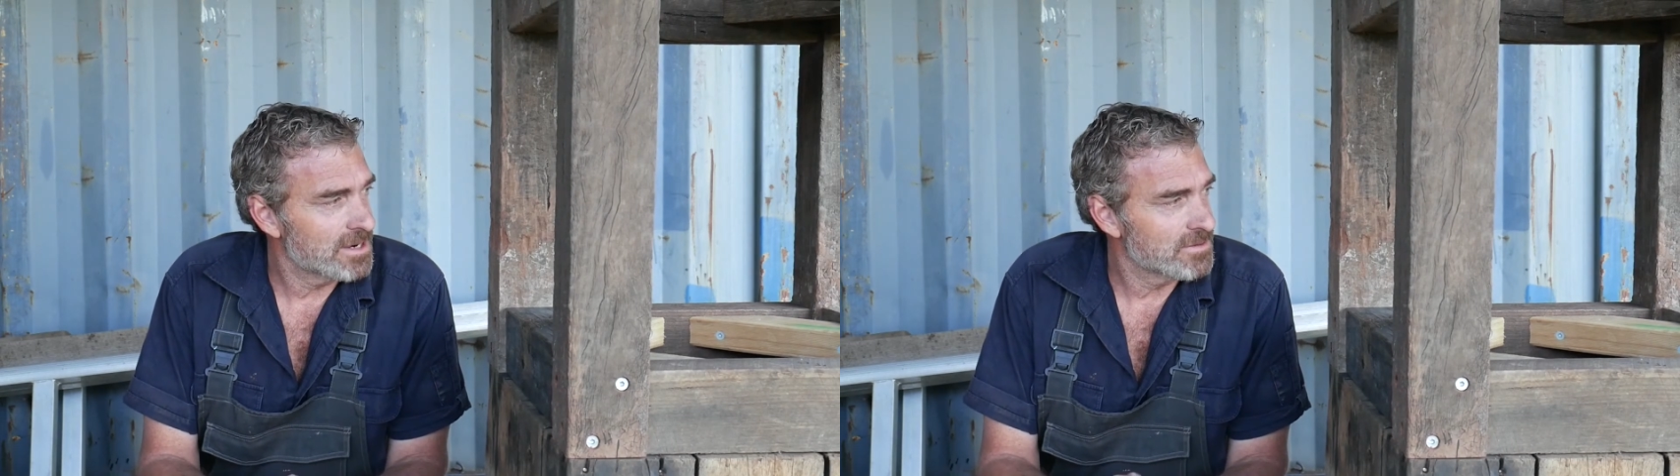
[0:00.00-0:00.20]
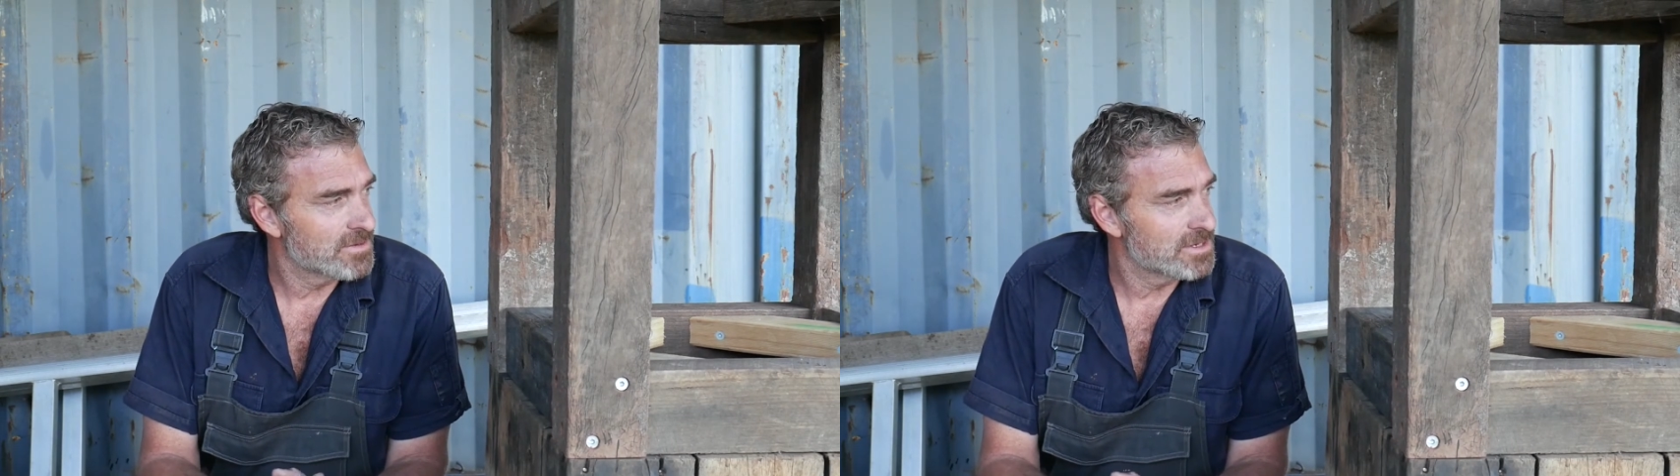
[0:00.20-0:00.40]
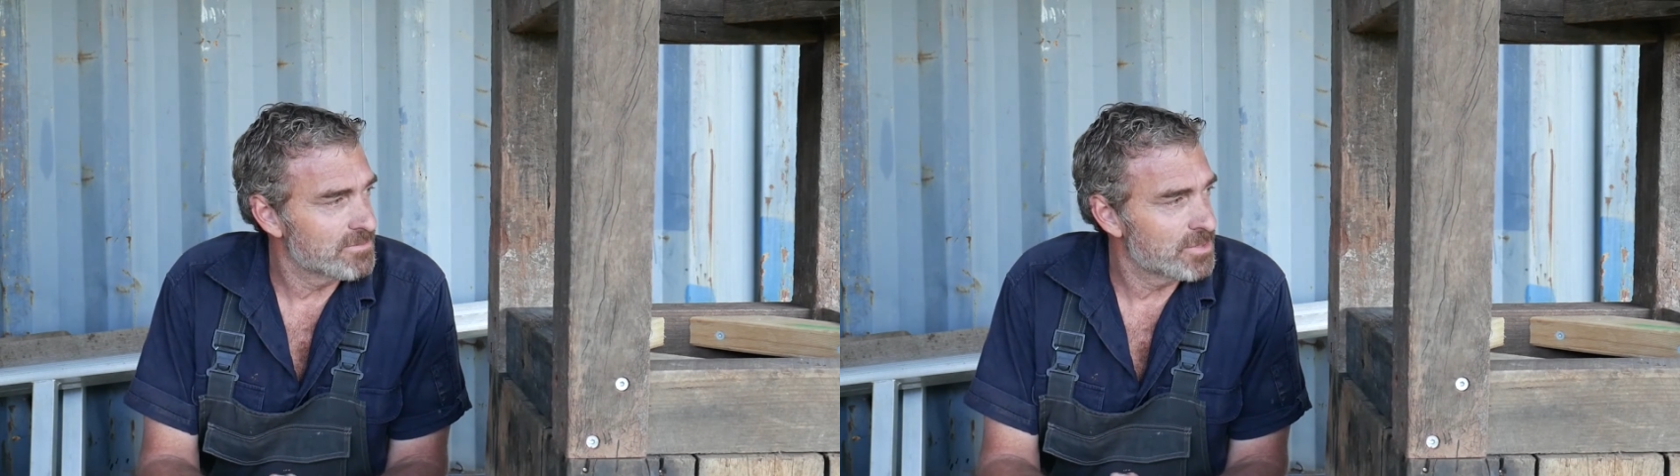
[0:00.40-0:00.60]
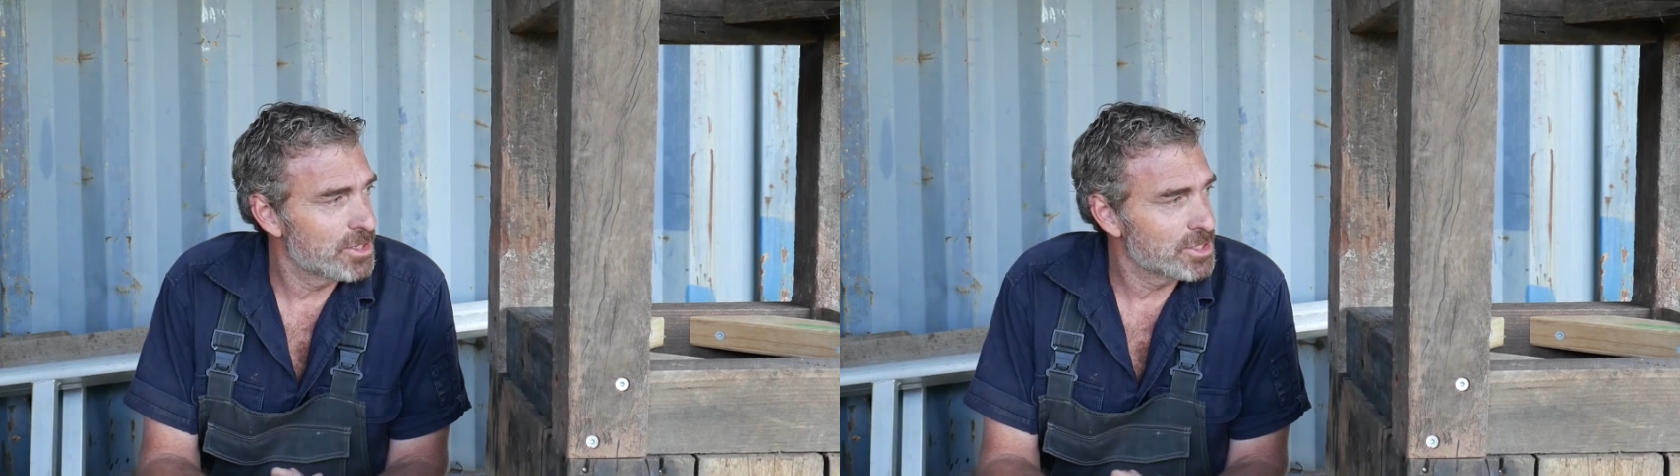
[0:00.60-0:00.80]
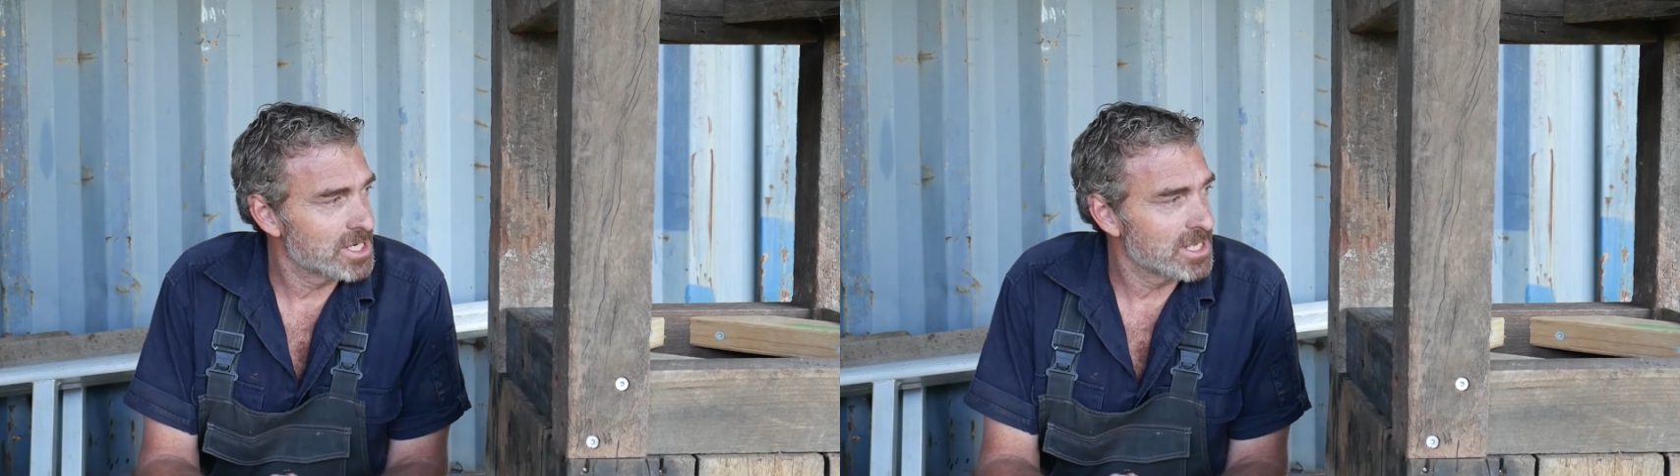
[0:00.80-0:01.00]
of a
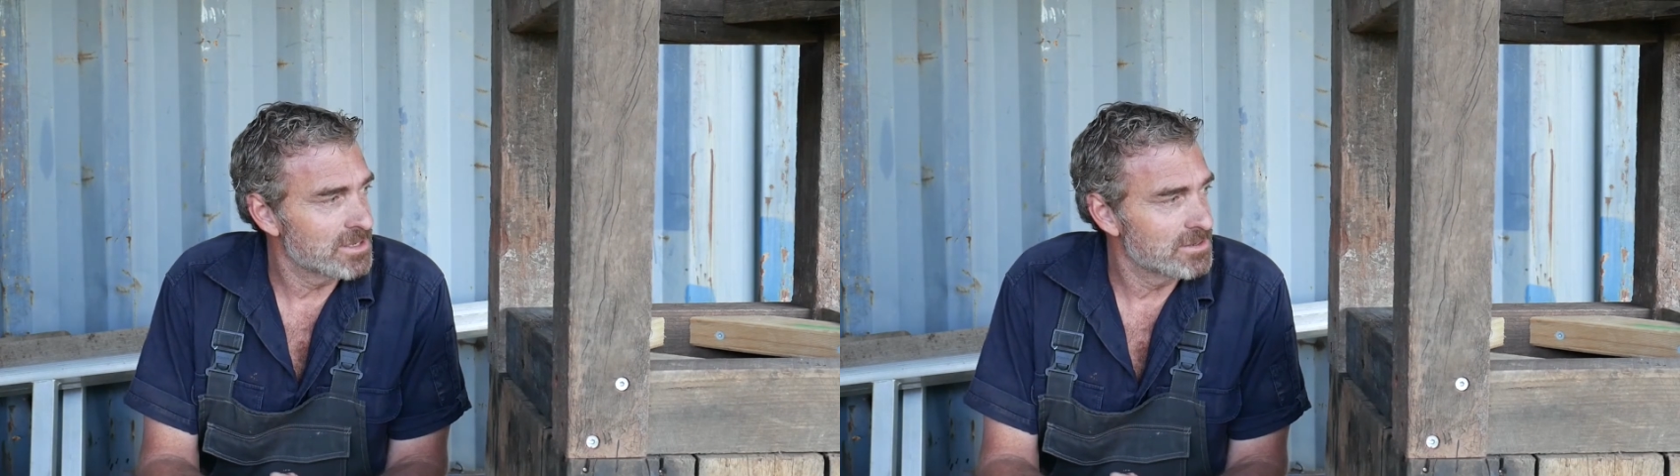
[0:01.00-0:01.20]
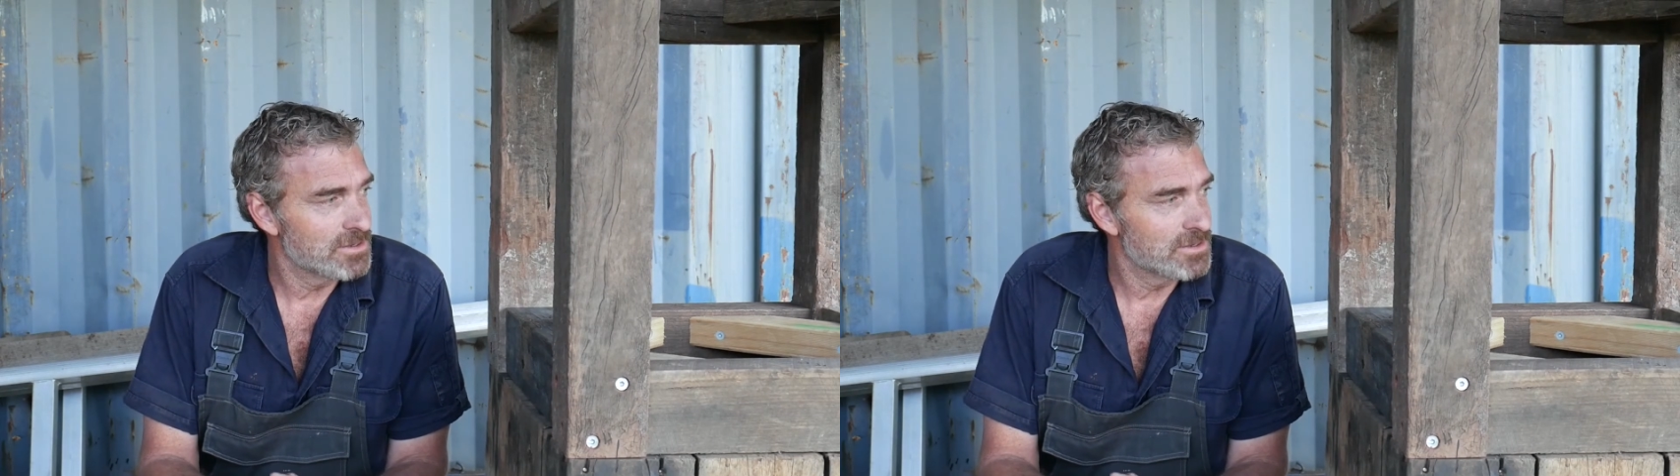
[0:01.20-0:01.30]
burgeoning